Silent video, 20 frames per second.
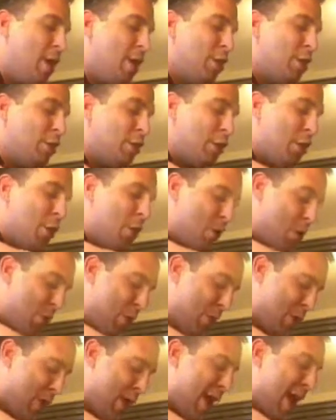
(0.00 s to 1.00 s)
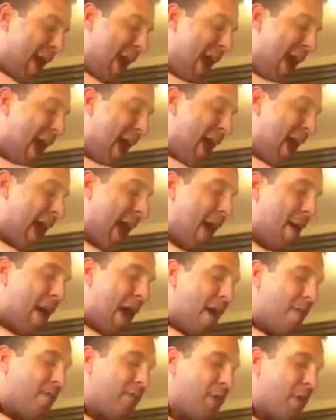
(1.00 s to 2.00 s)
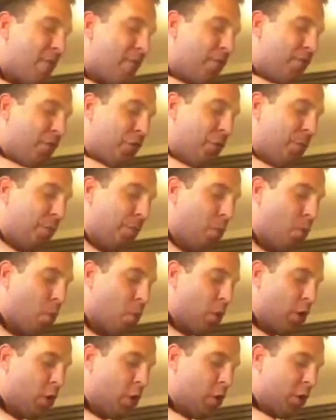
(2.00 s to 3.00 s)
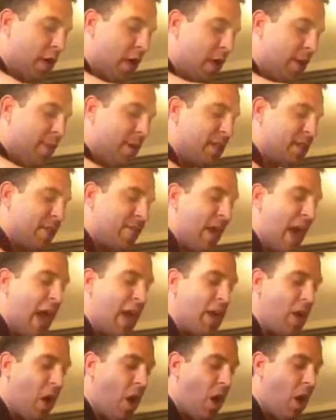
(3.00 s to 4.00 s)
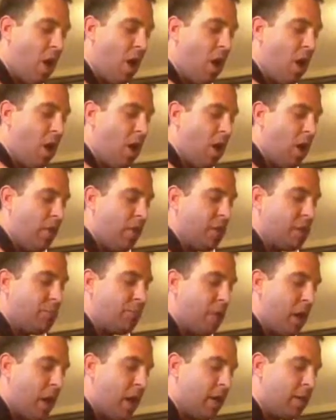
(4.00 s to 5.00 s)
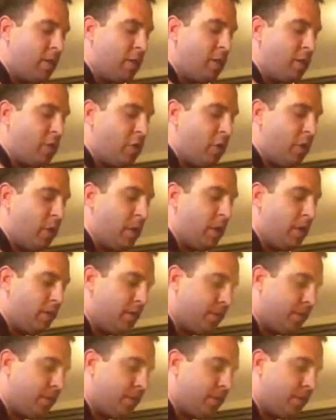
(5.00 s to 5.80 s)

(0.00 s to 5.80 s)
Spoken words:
So I have it on full board, okay, because I've added all this pasta to it,